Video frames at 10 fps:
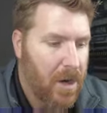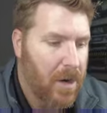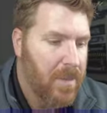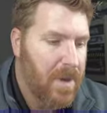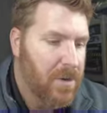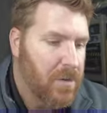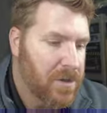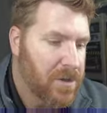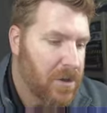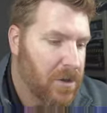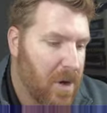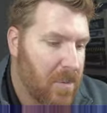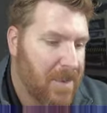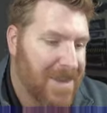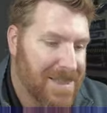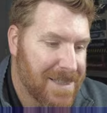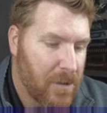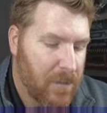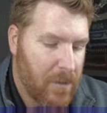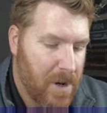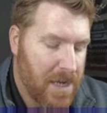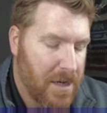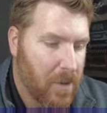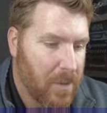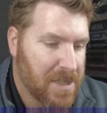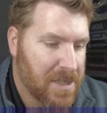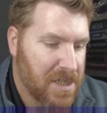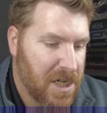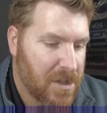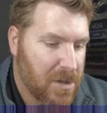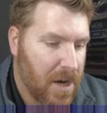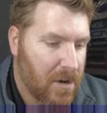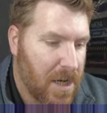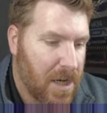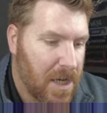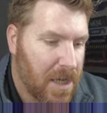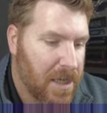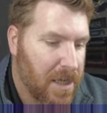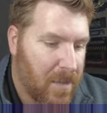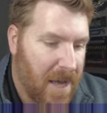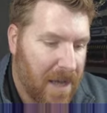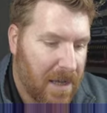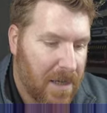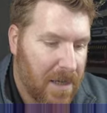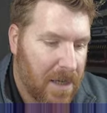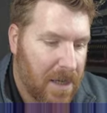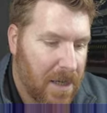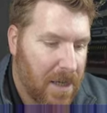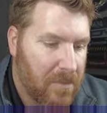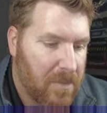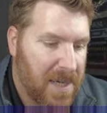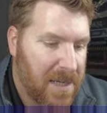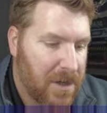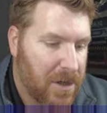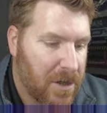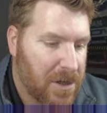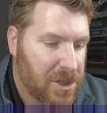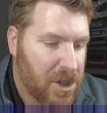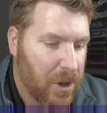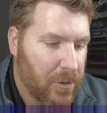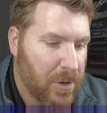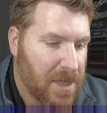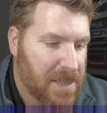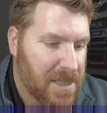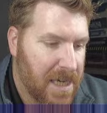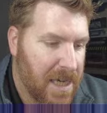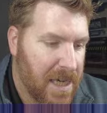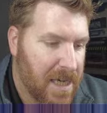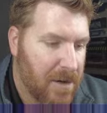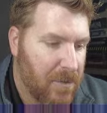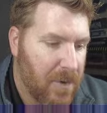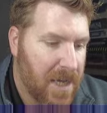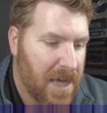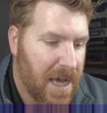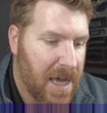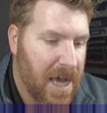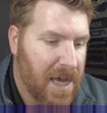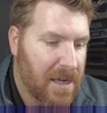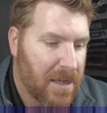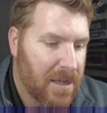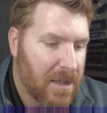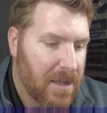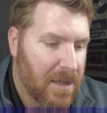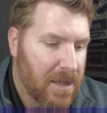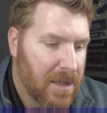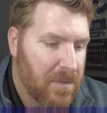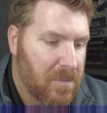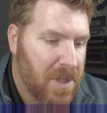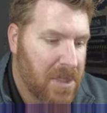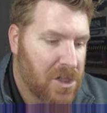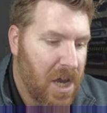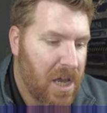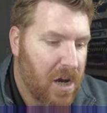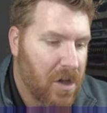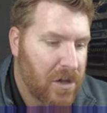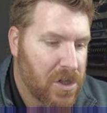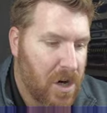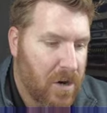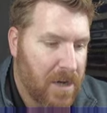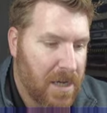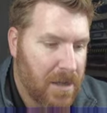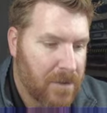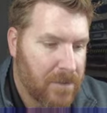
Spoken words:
All right, maybe we'll turn it around. Maybe the silver right here will be CJ Stroud. Cleo Mack. Peter Skoronski. We got BJ Olajari.